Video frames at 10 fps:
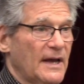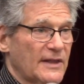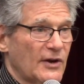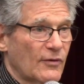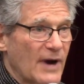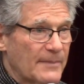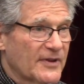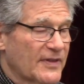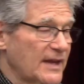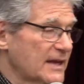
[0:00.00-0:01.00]
The
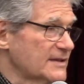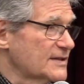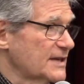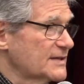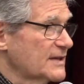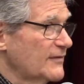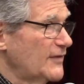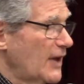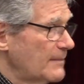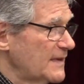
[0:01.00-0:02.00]
neuropathy consists
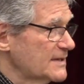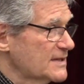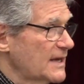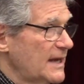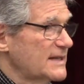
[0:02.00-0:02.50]
of numbness.